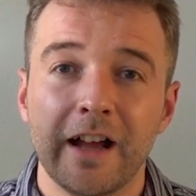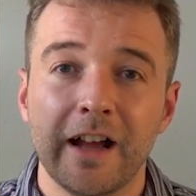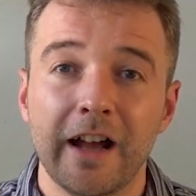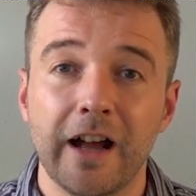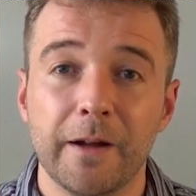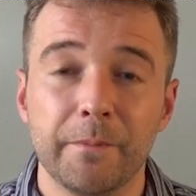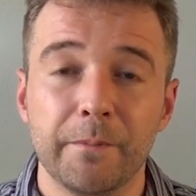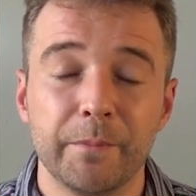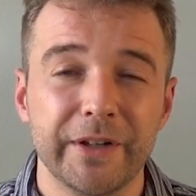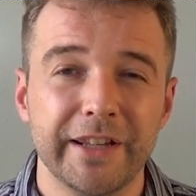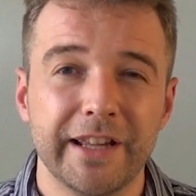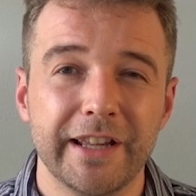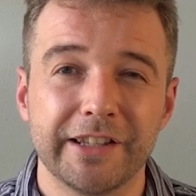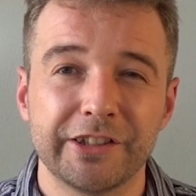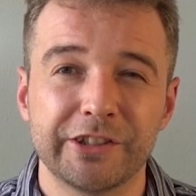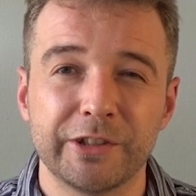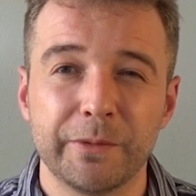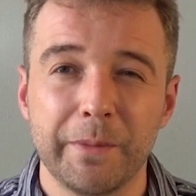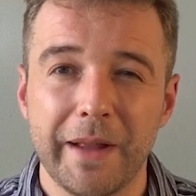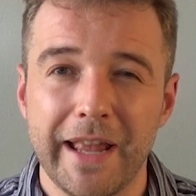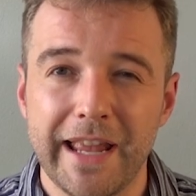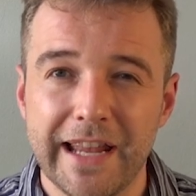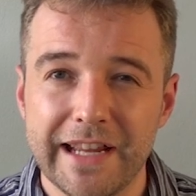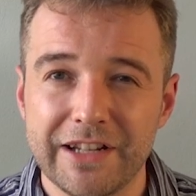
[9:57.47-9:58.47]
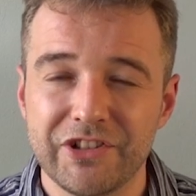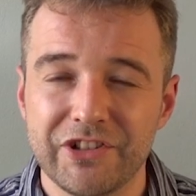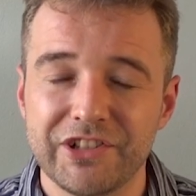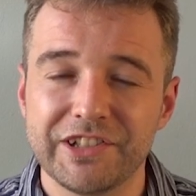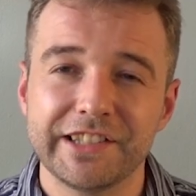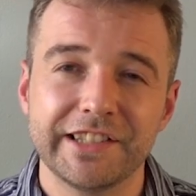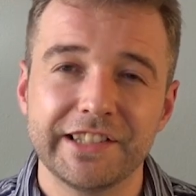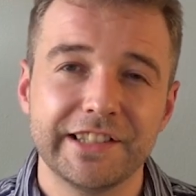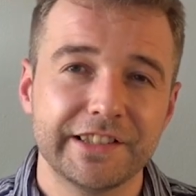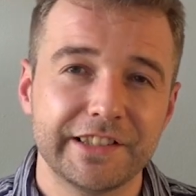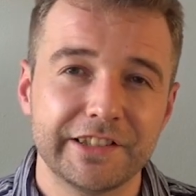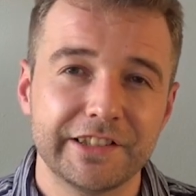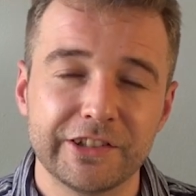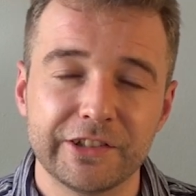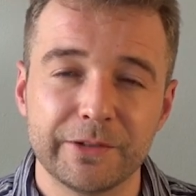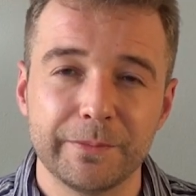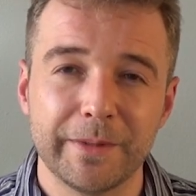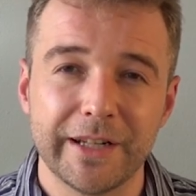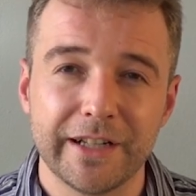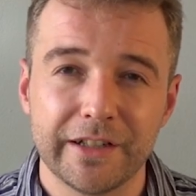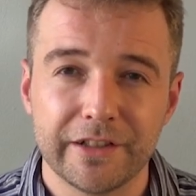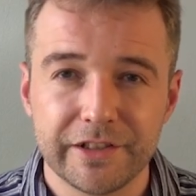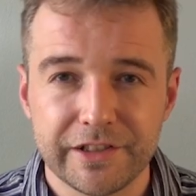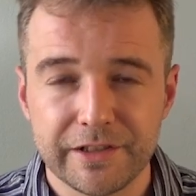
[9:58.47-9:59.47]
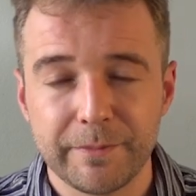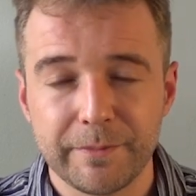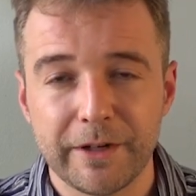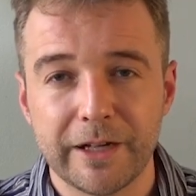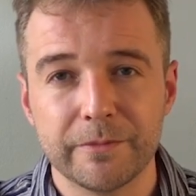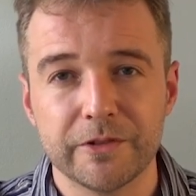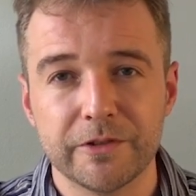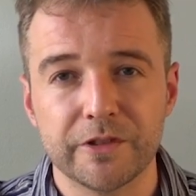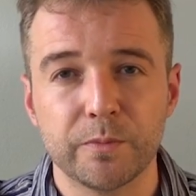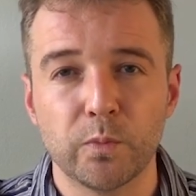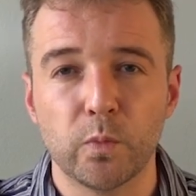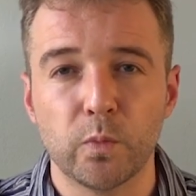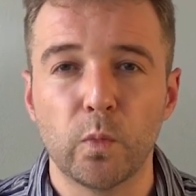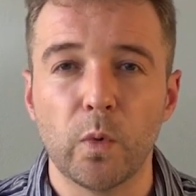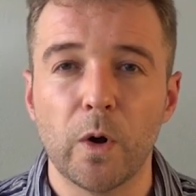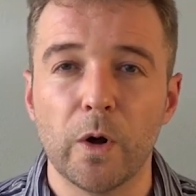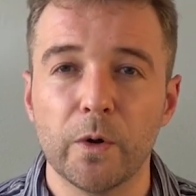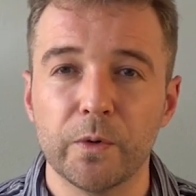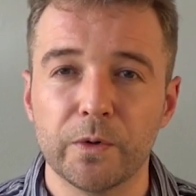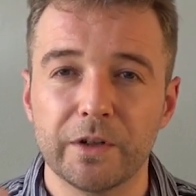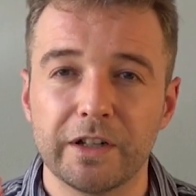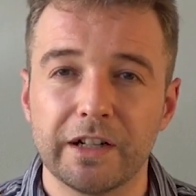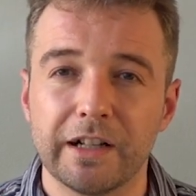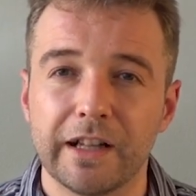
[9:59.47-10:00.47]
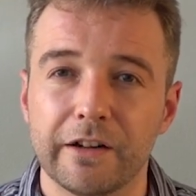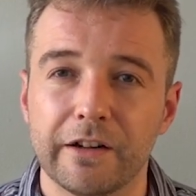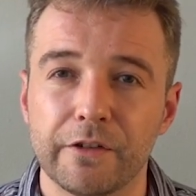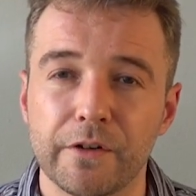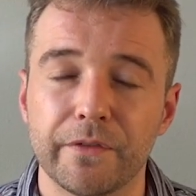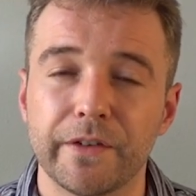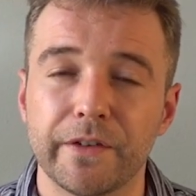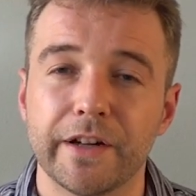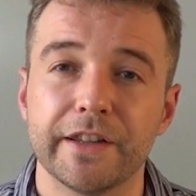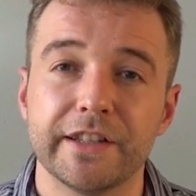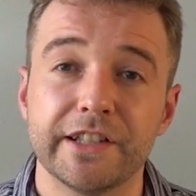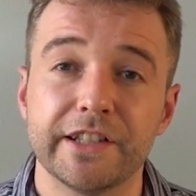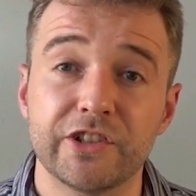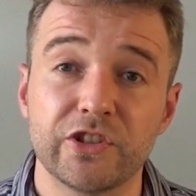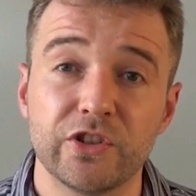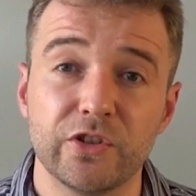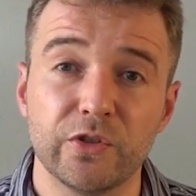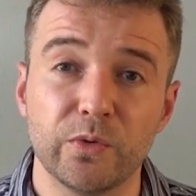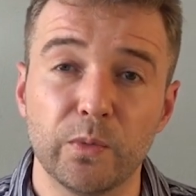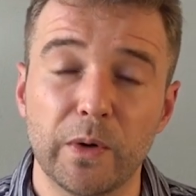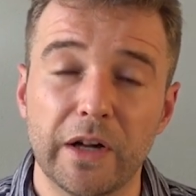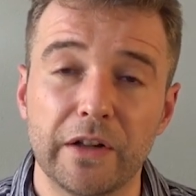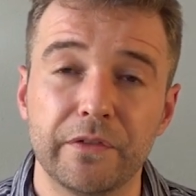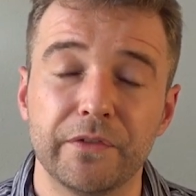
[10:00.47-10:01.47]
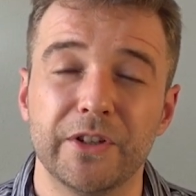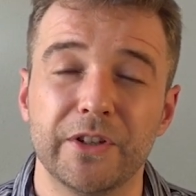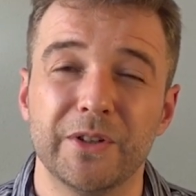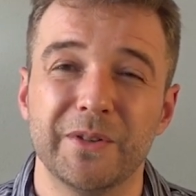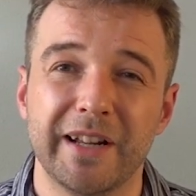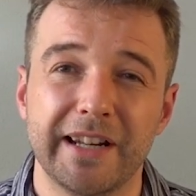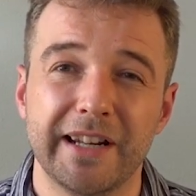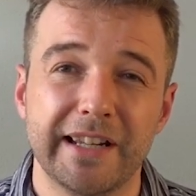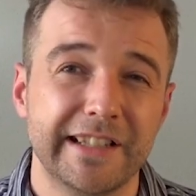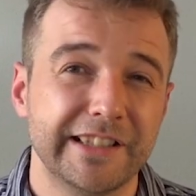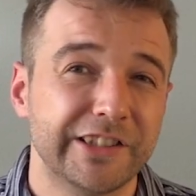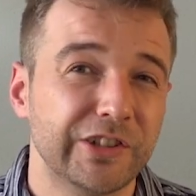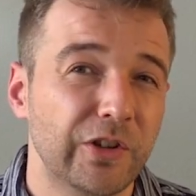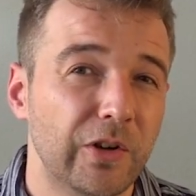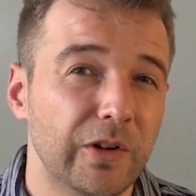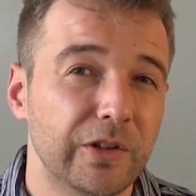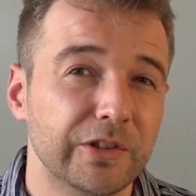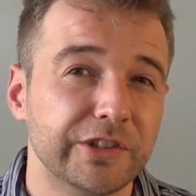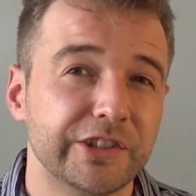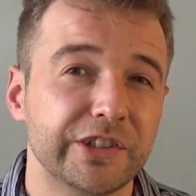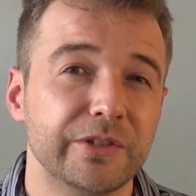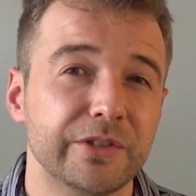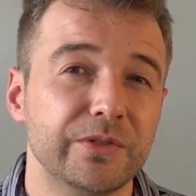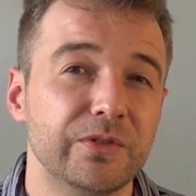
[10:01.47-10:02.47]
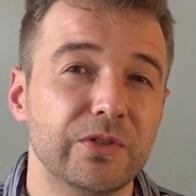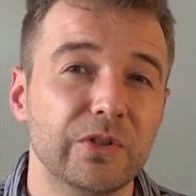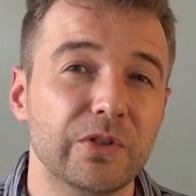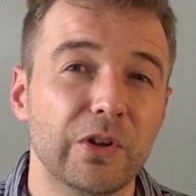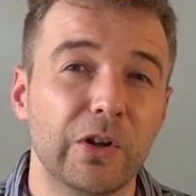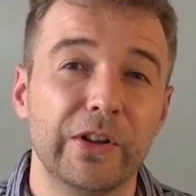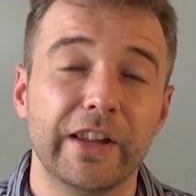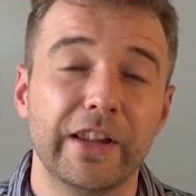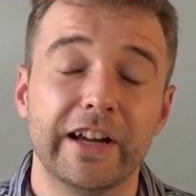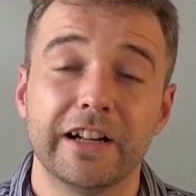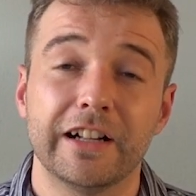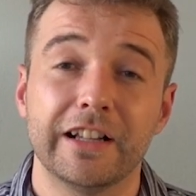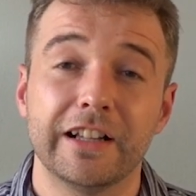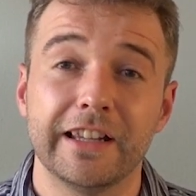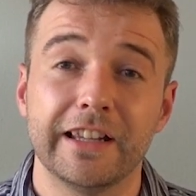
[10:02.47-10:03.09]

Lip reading: But yeah, some agencies and some English departments won't clarify this too well for you, and it's also not that